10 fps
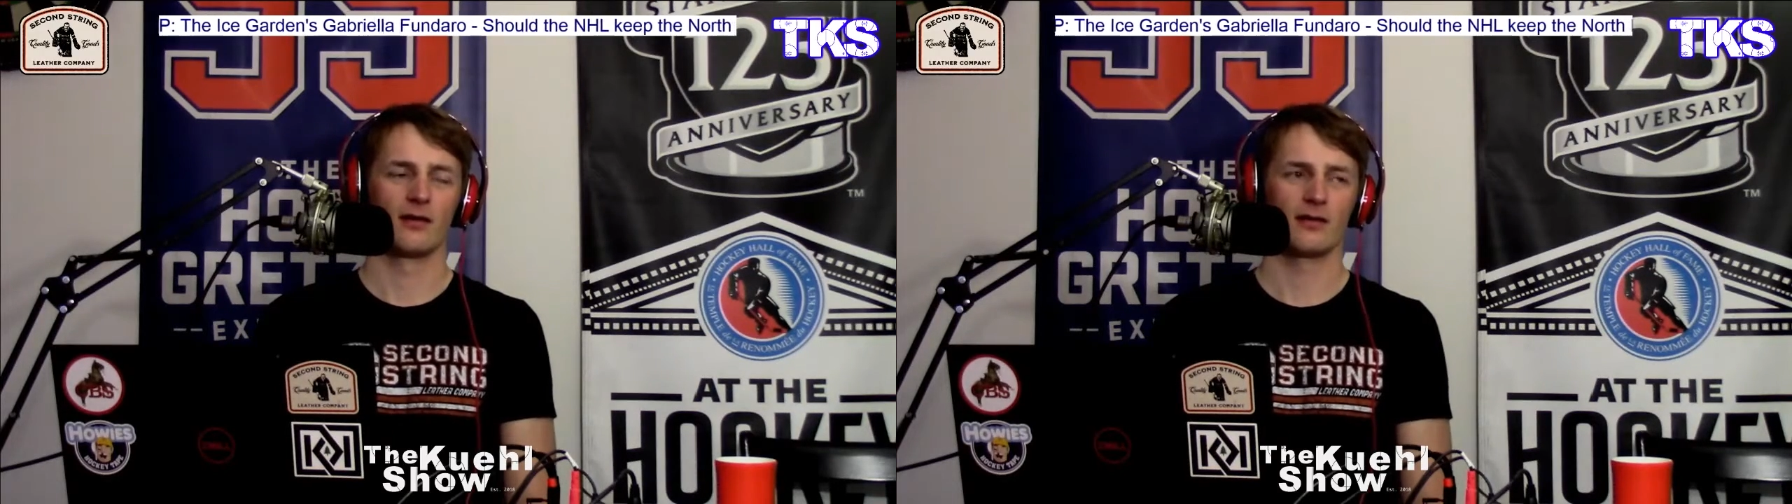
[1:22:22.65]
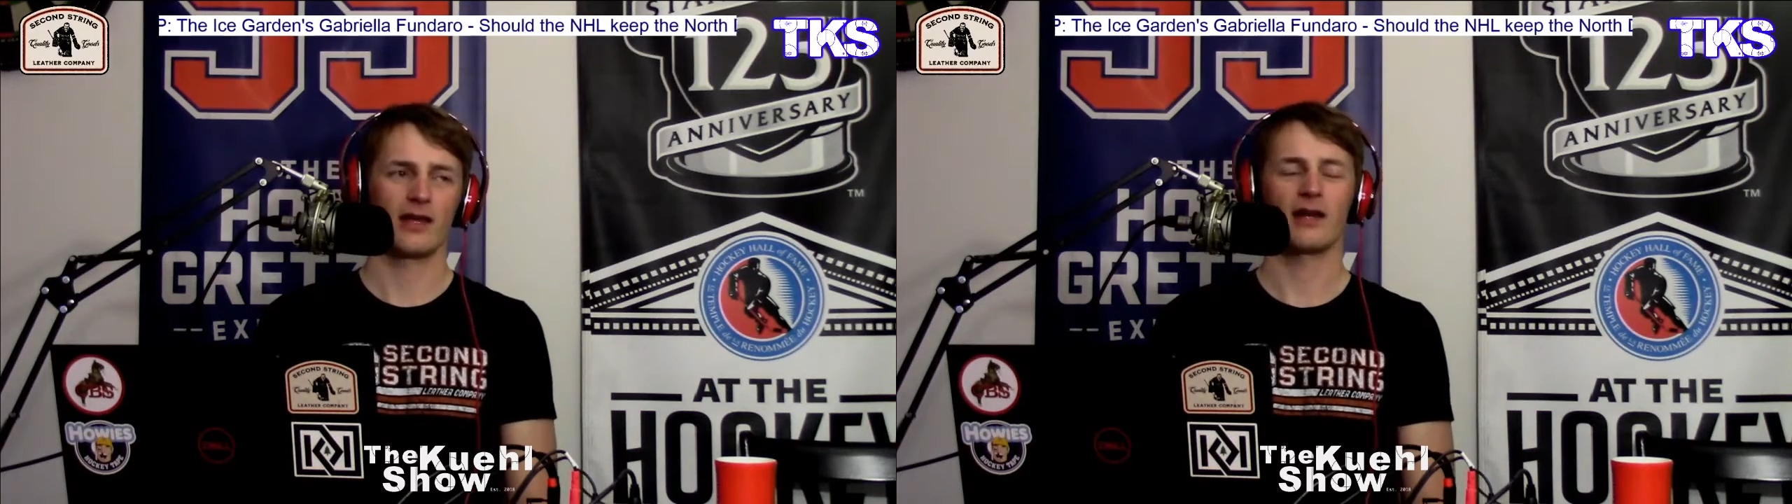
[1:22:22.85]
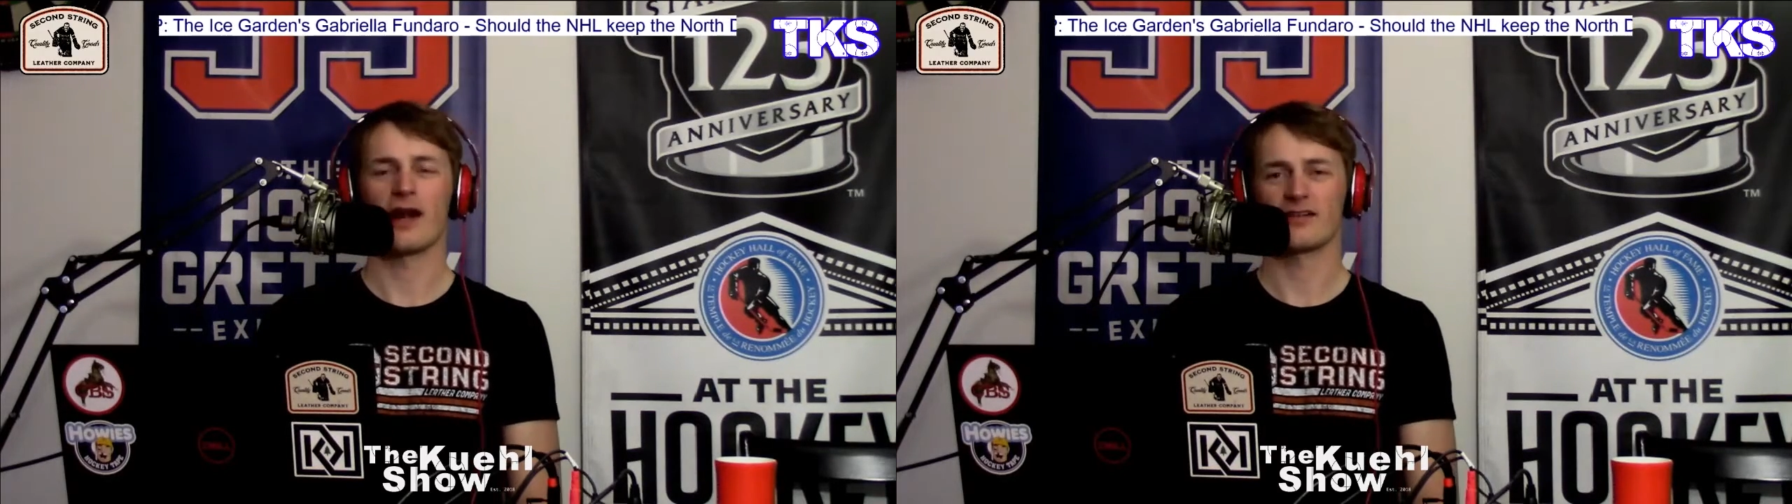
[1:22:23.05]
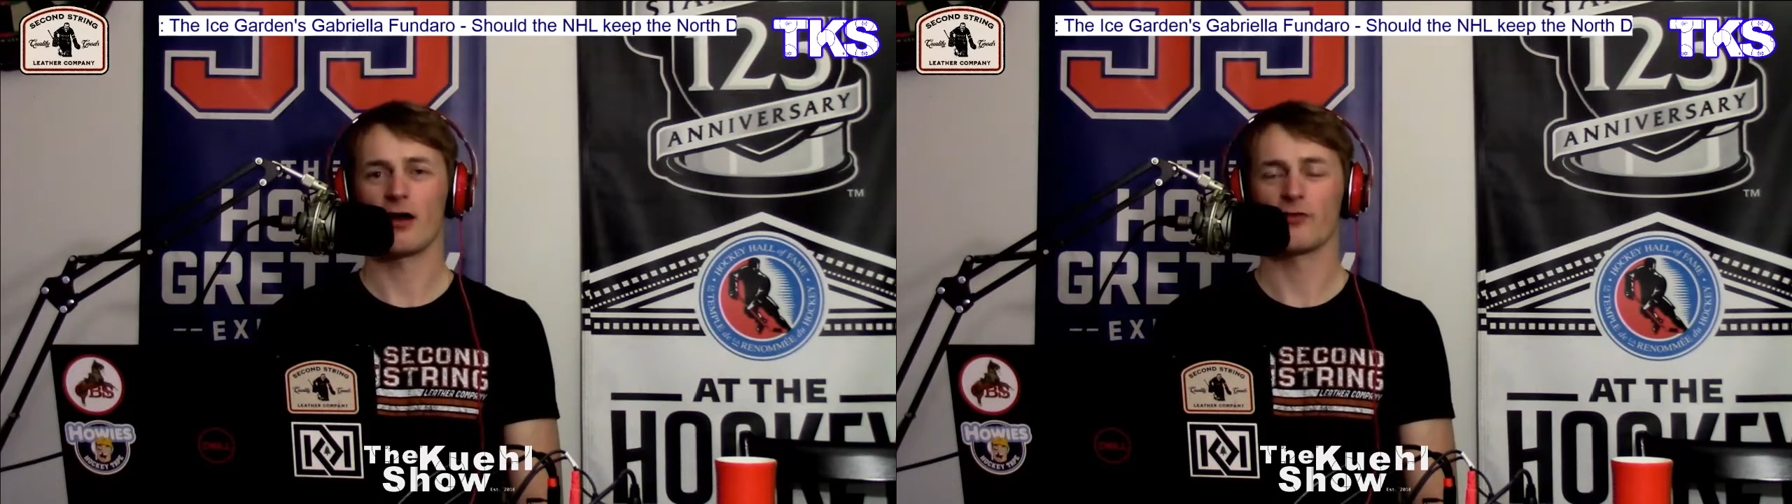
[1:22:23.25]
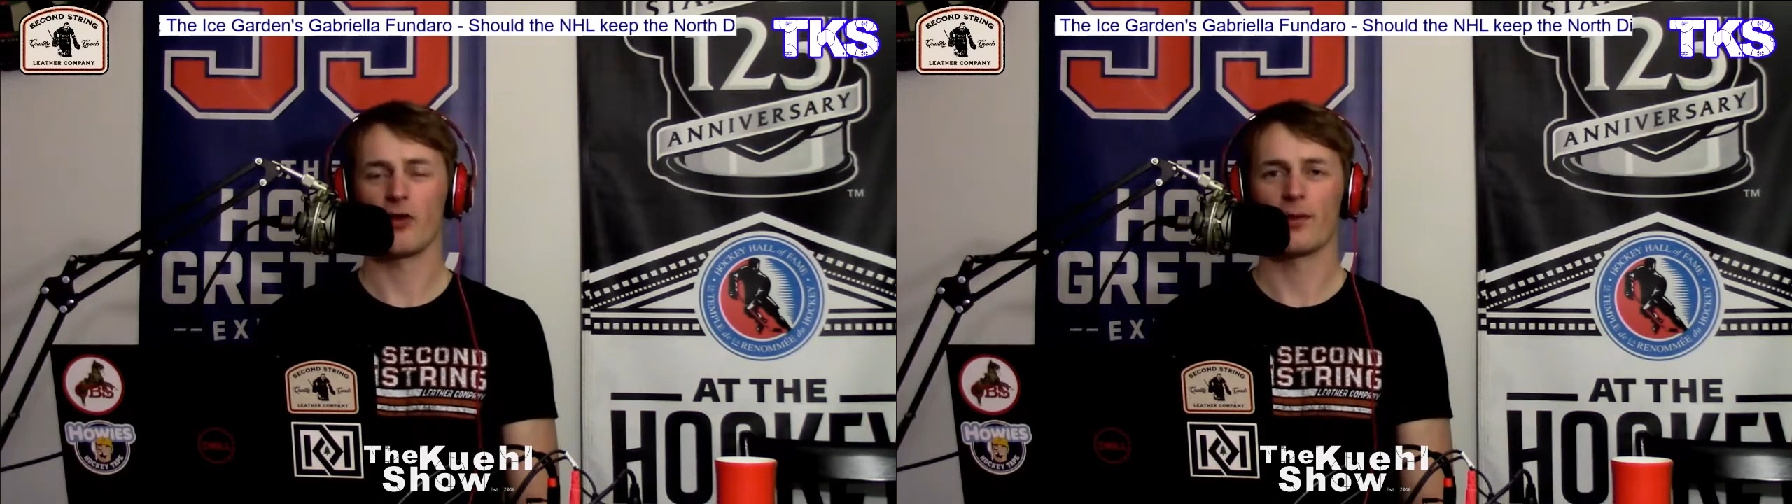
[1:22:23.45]
Get knocked
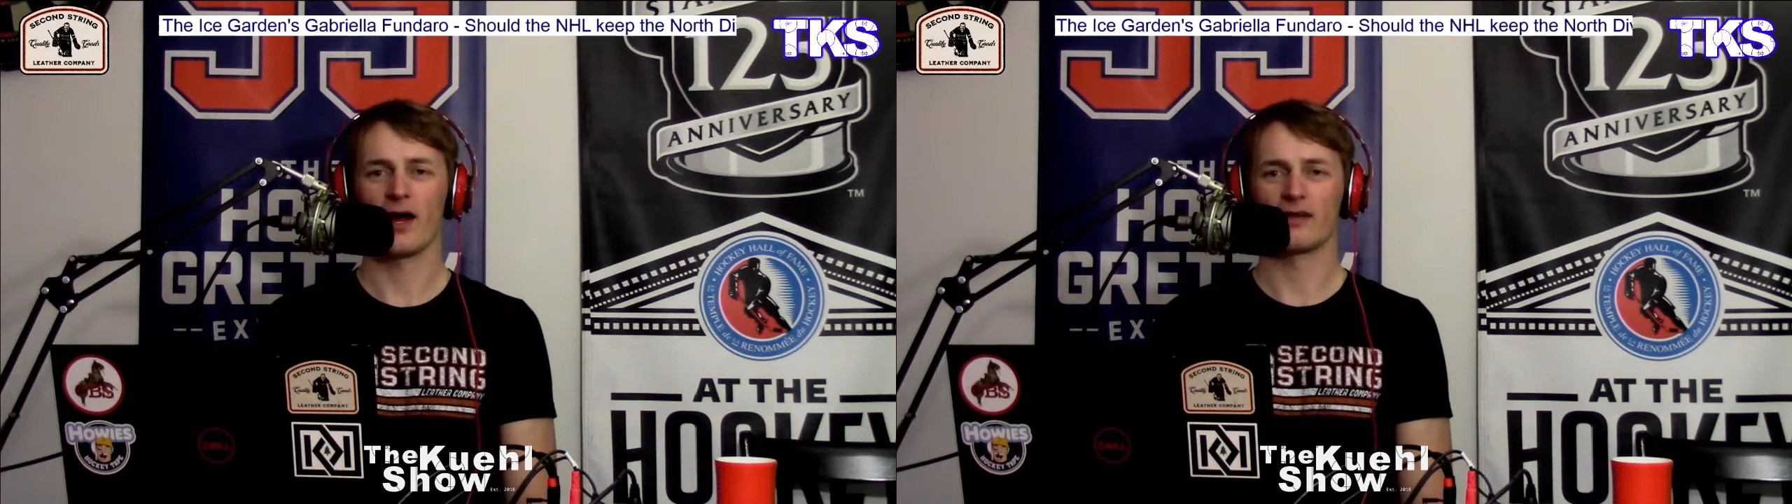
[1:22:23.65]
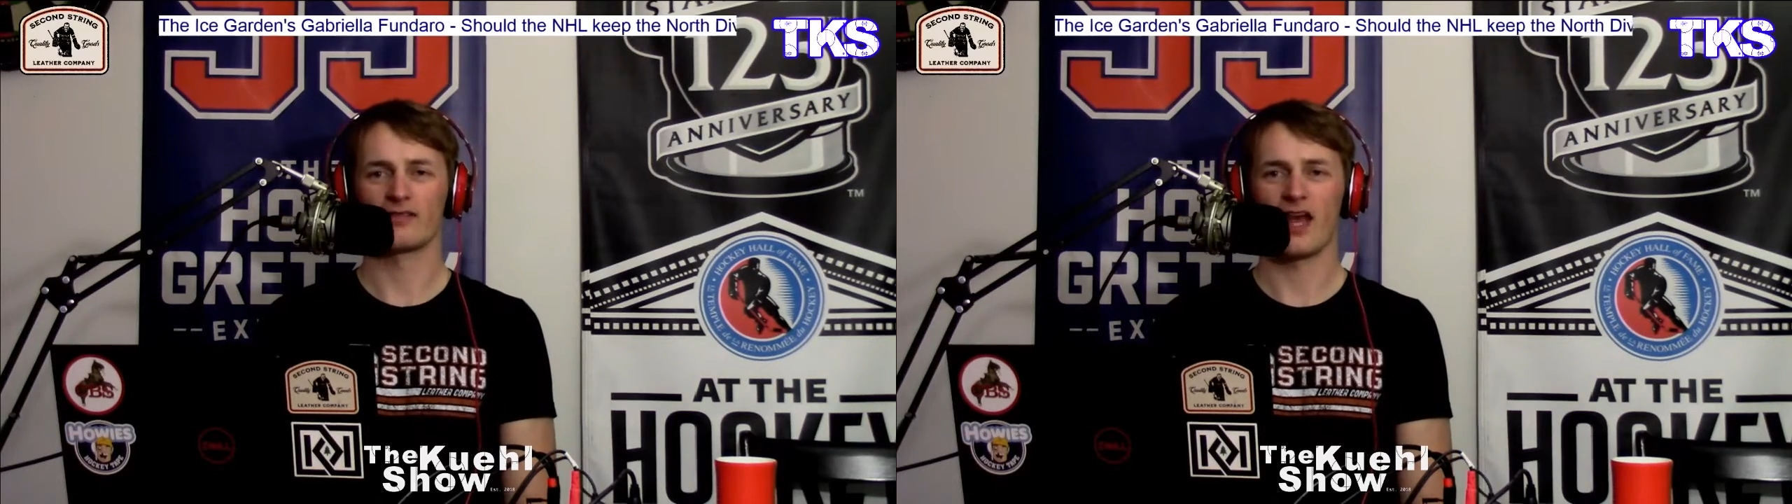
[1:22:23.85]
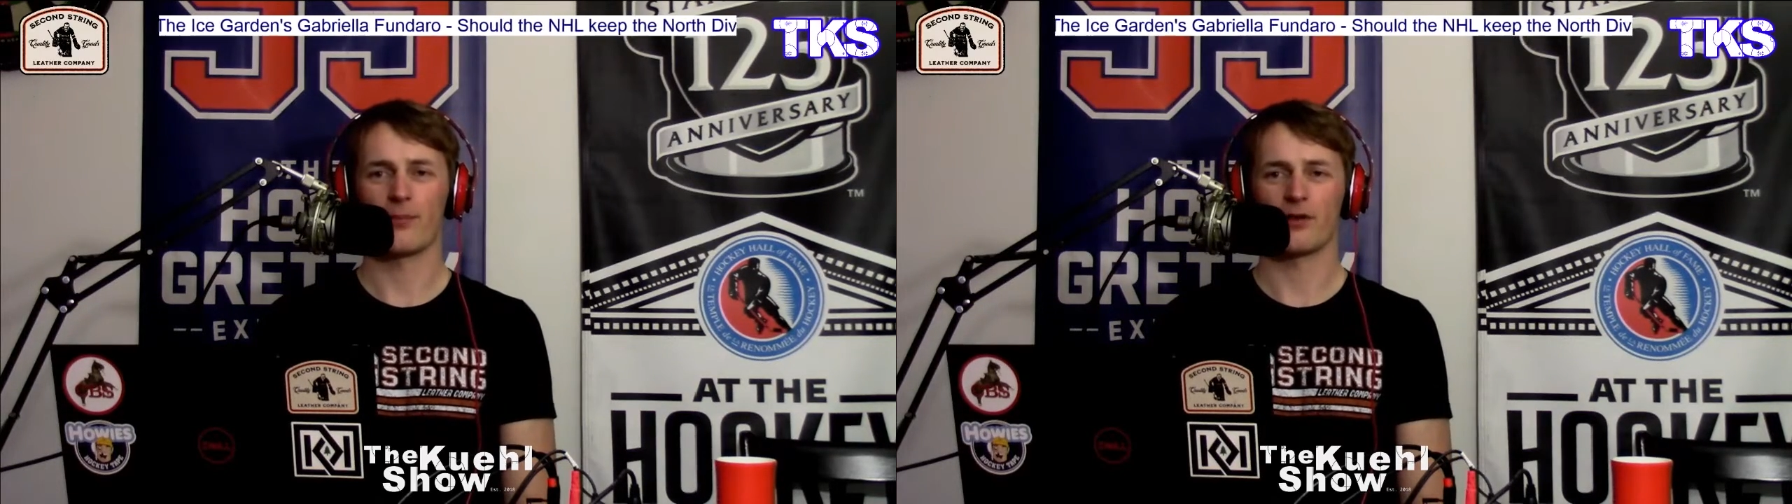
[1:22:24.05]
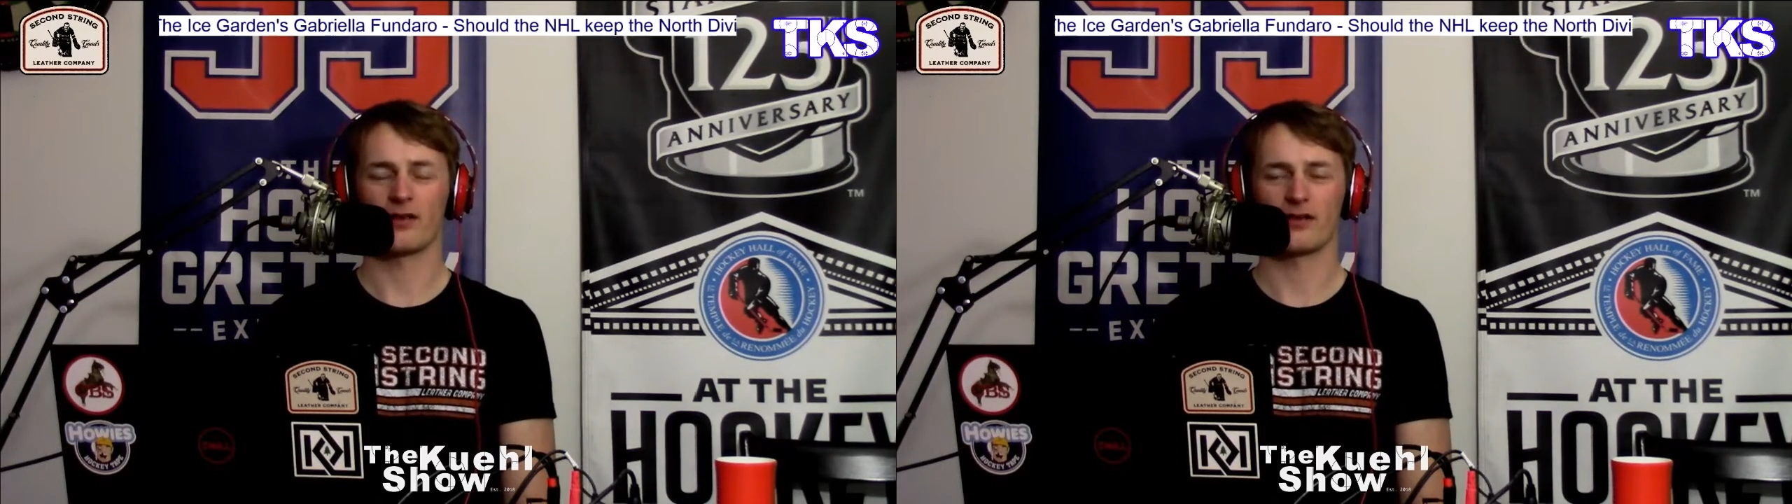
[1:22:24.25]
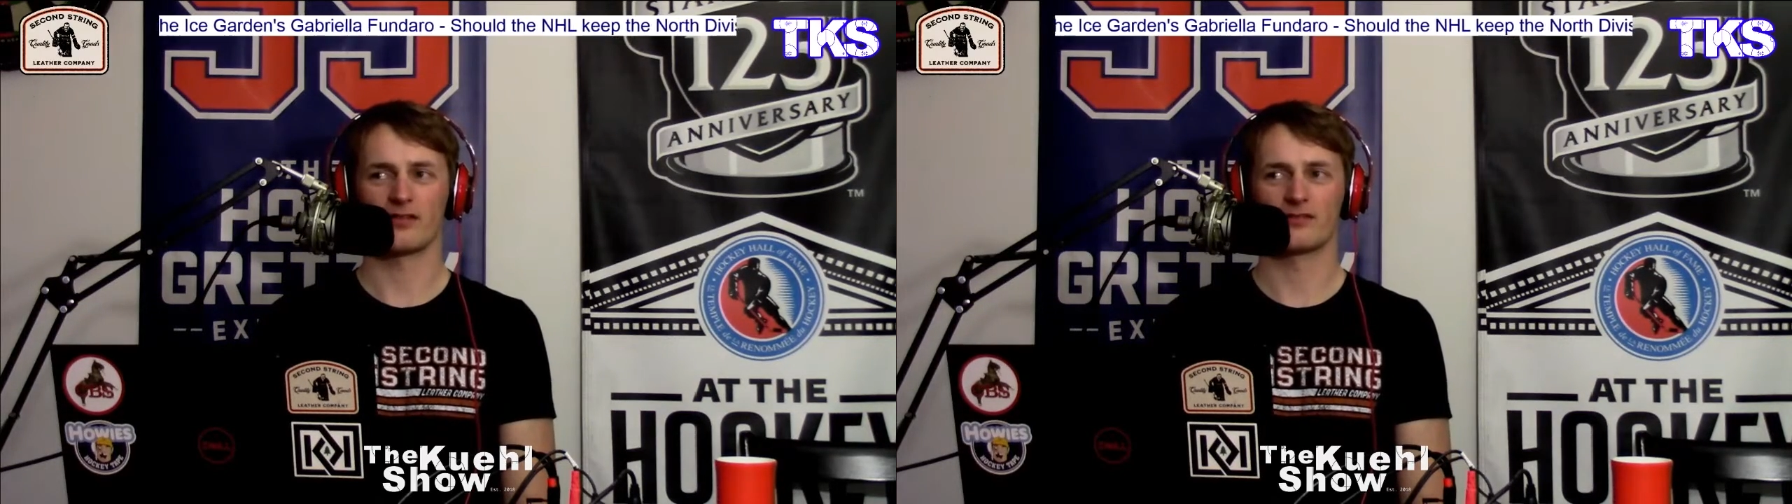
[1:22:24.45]
out, though, by Tampa,
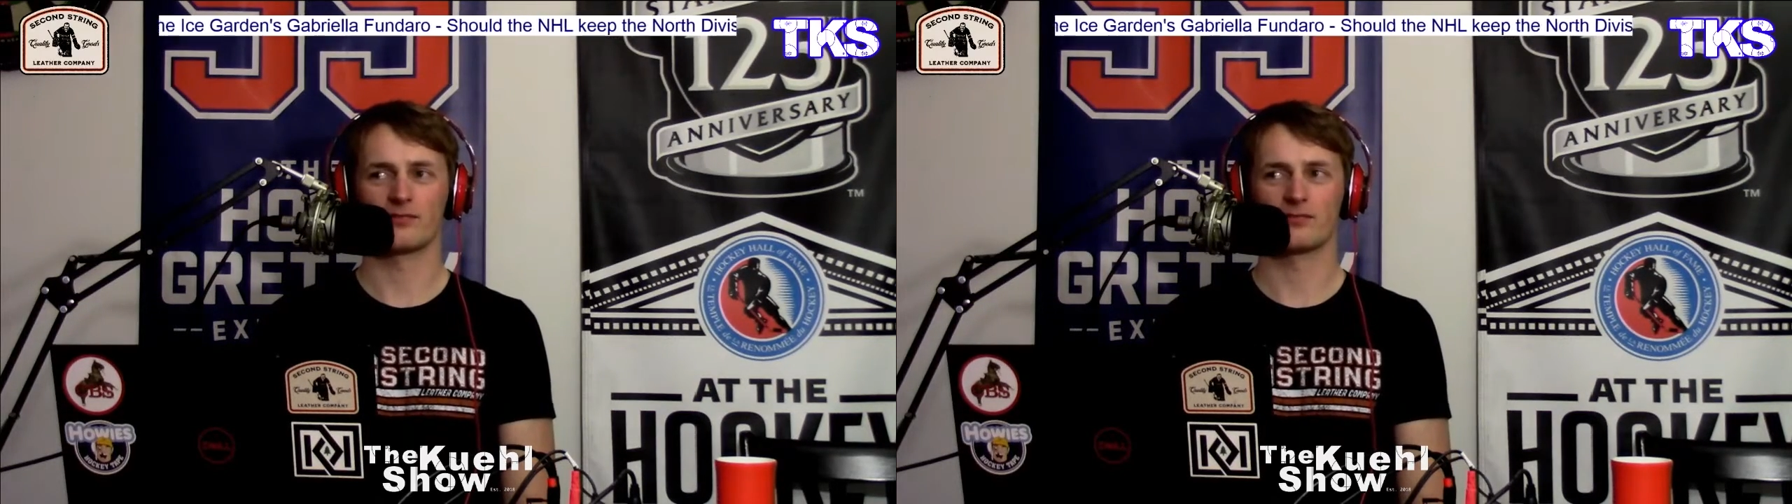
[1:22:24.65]
because